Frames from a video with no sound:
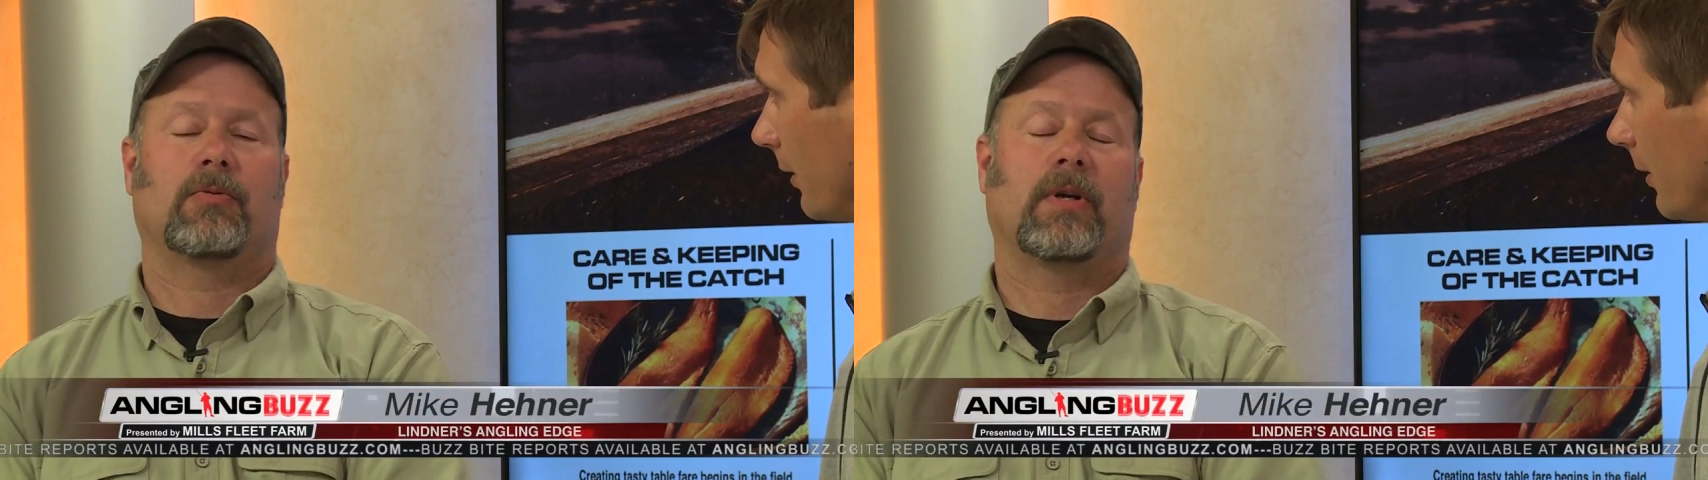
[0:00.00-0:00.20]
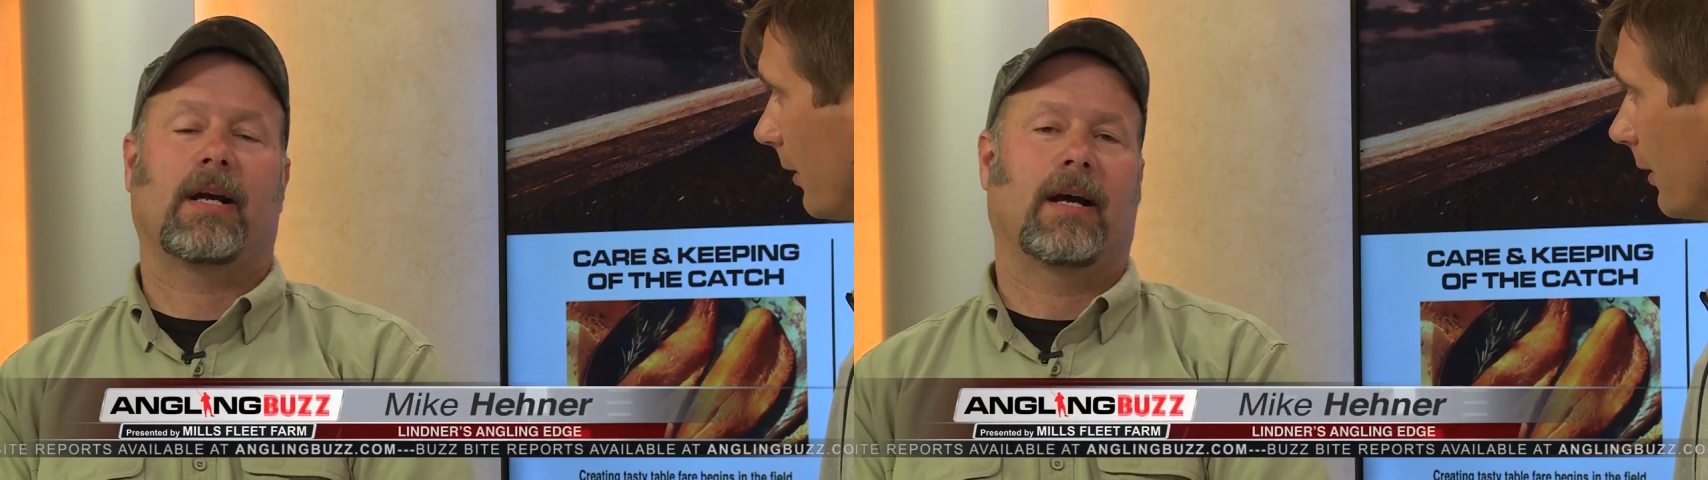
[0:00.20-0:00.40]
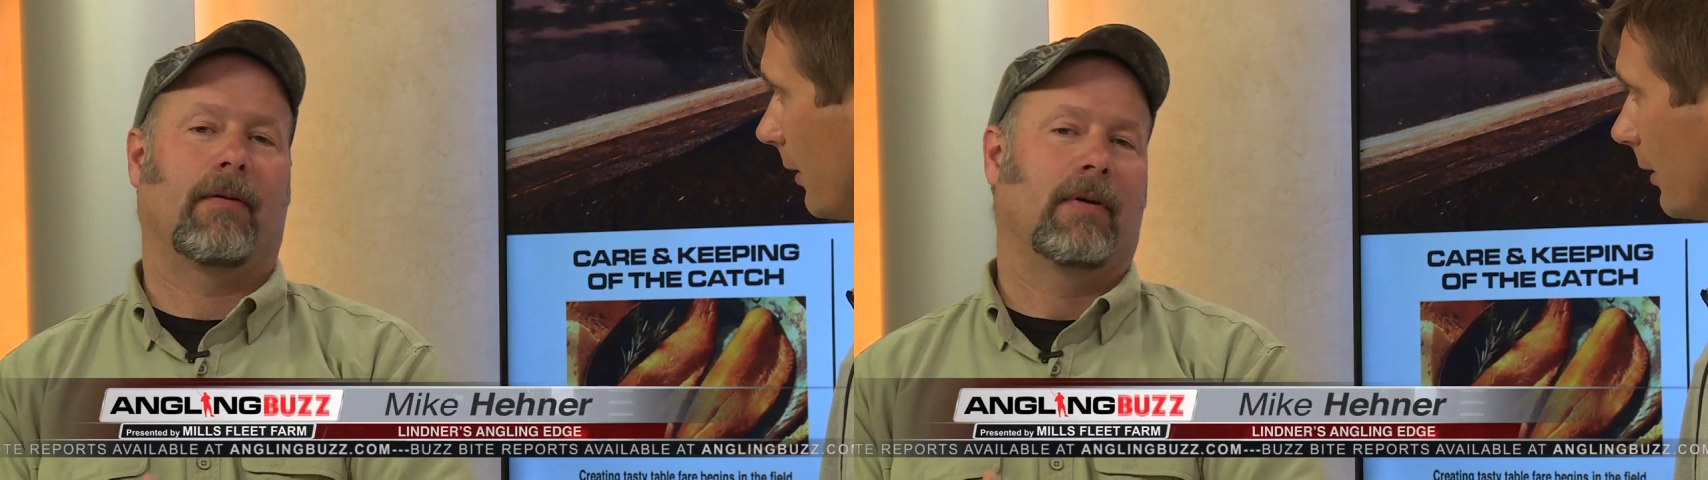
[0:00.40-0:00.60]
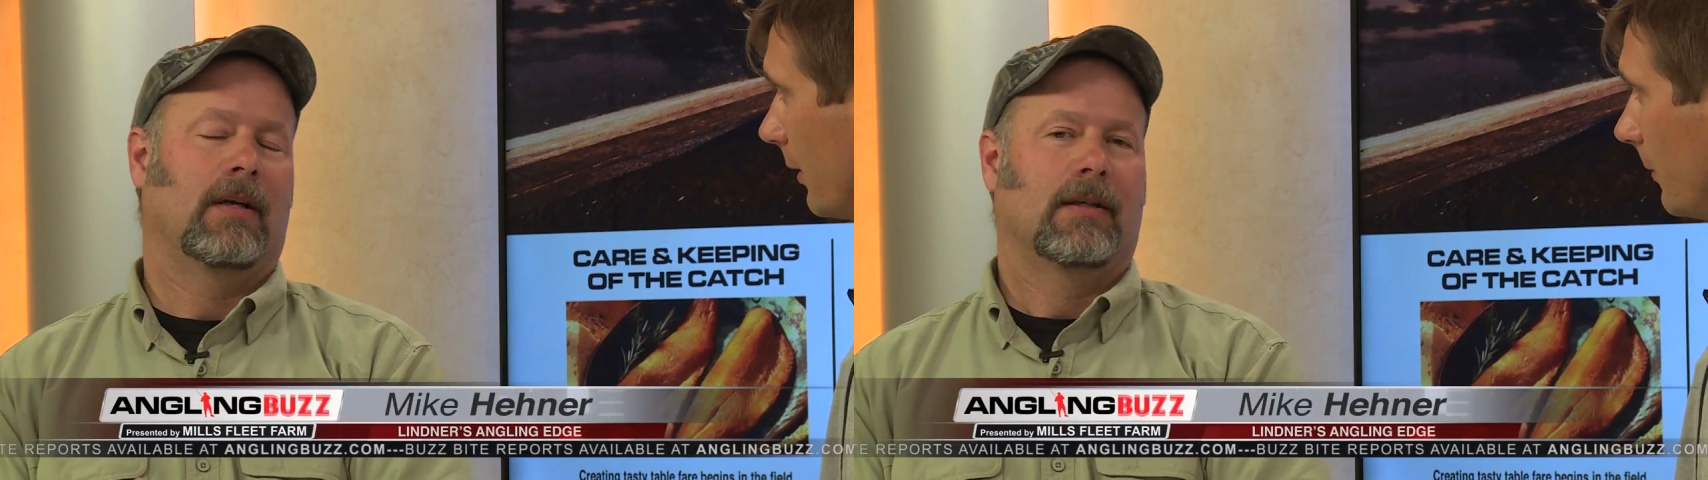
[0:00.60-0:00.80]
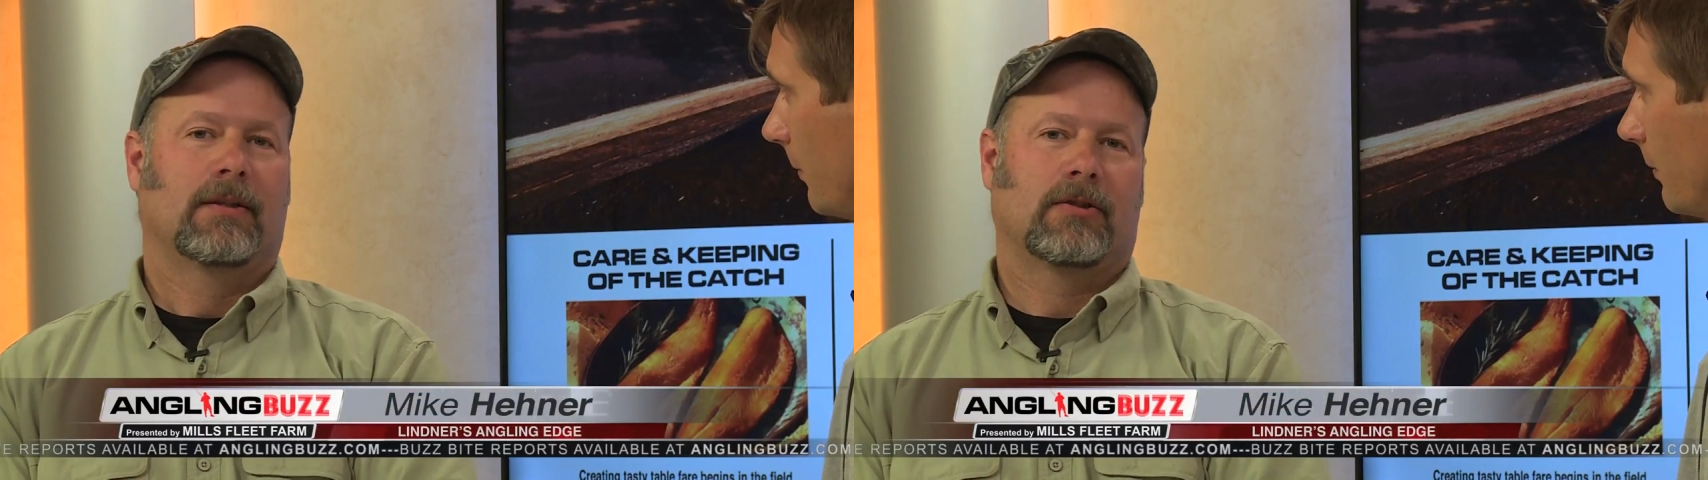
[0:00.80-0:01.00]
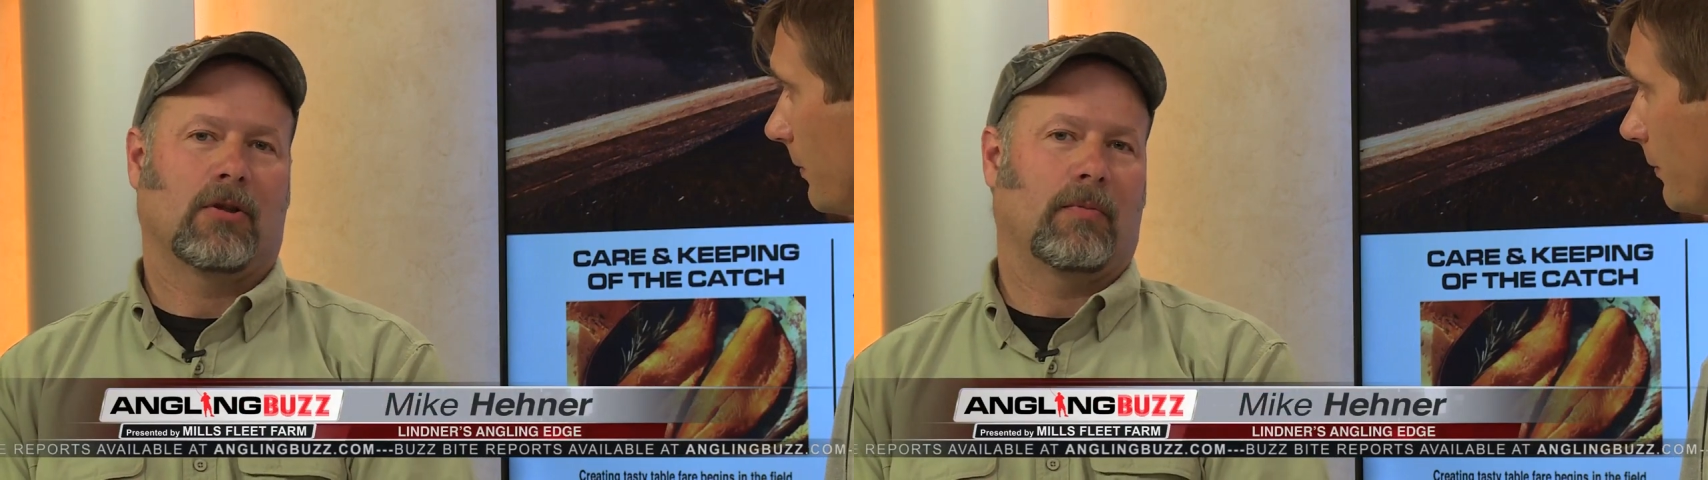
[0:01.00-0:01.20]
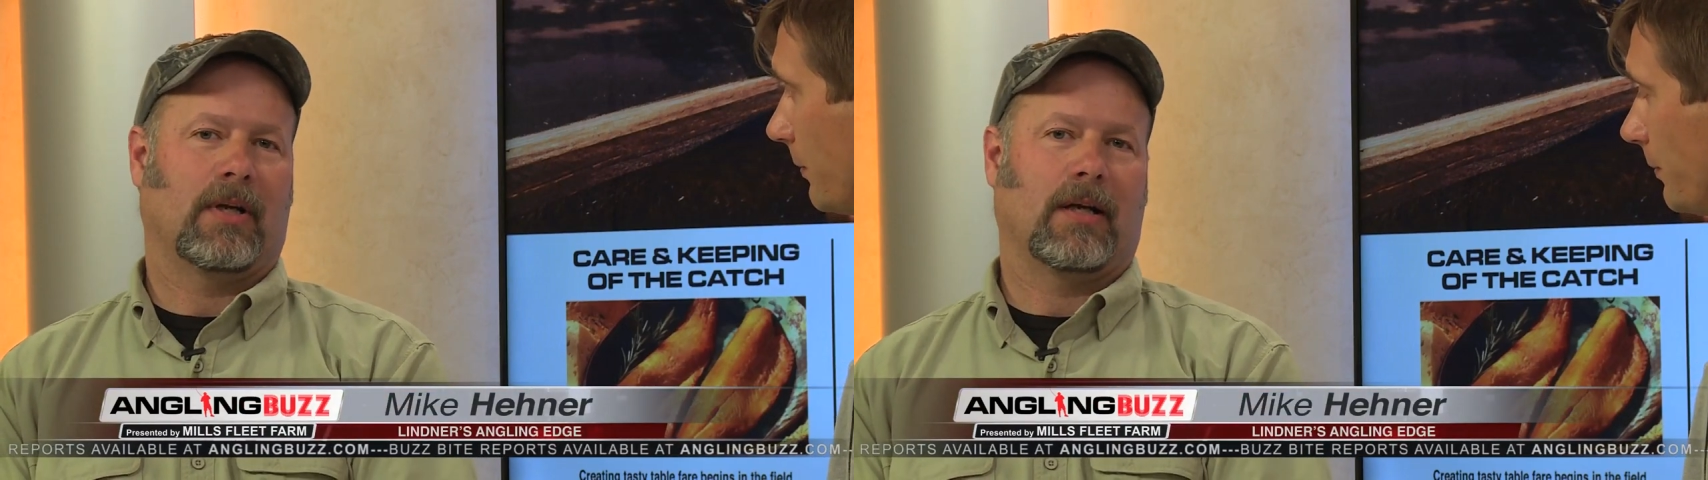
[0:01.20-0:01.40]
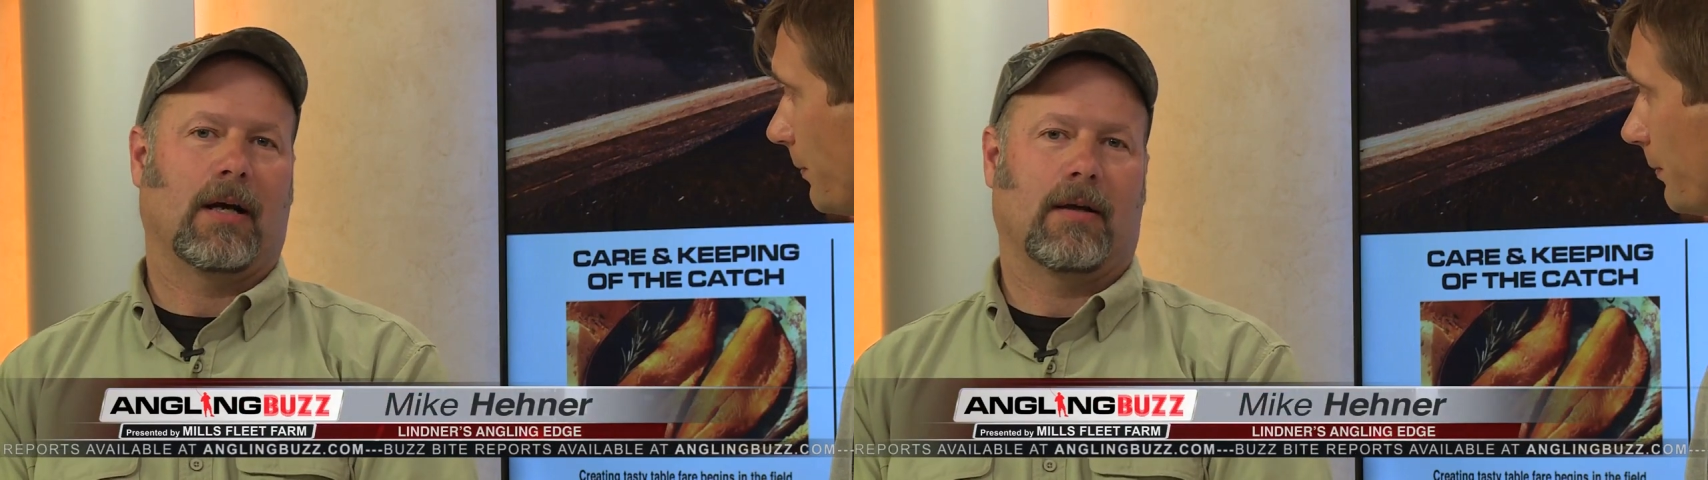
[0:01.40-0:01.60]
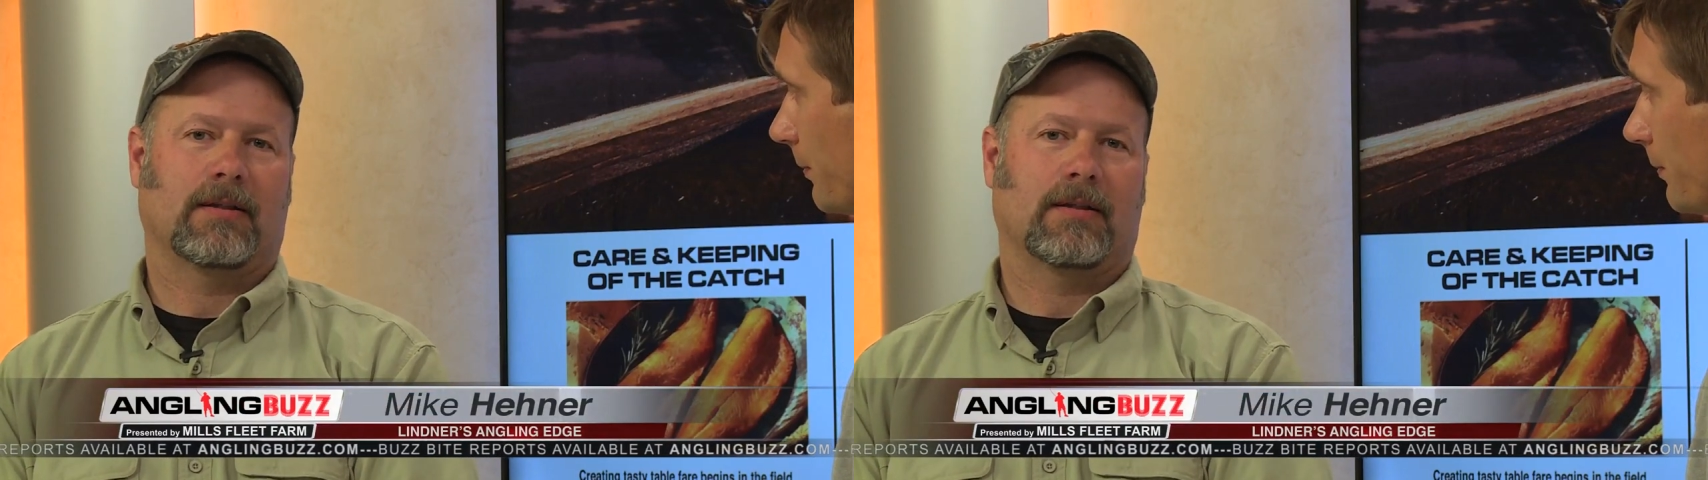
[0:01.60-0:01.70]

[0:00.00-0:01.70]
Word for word: we have so many,